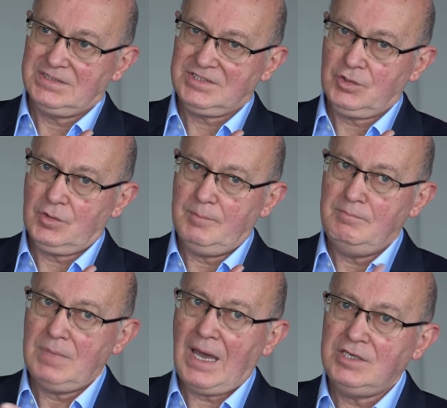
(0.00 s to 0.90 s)

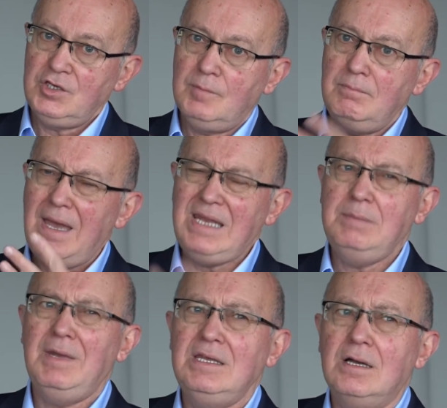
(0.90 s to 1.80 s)
So I hear
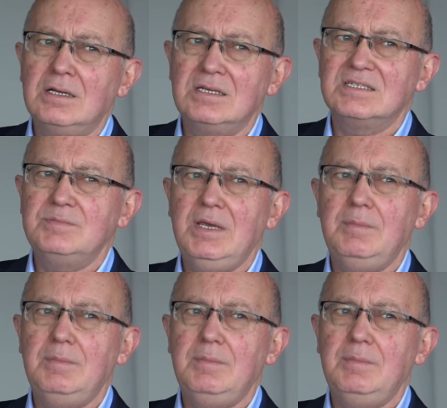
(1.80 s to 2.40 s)
many artists,